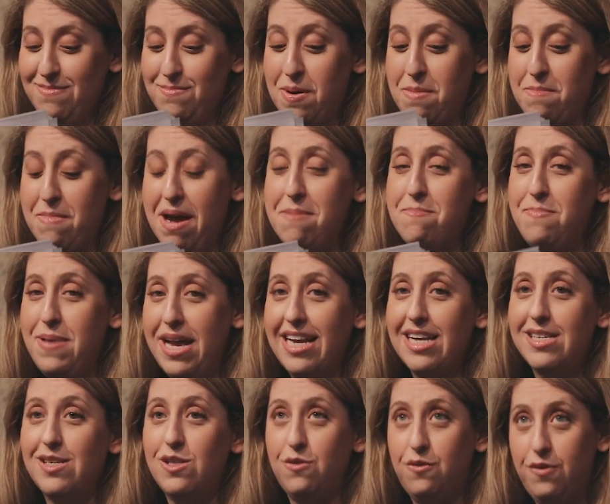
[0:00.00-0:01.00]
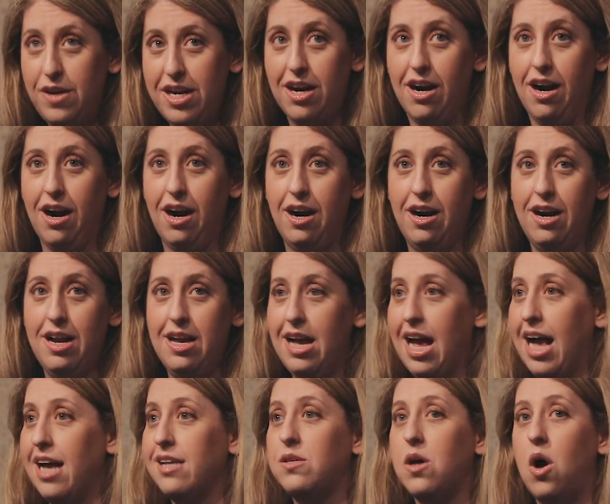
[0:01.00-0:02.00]
But my biggest fear
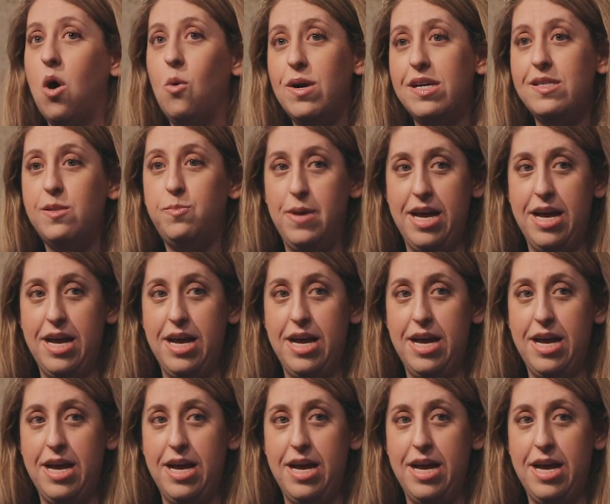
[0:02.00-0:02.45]
has always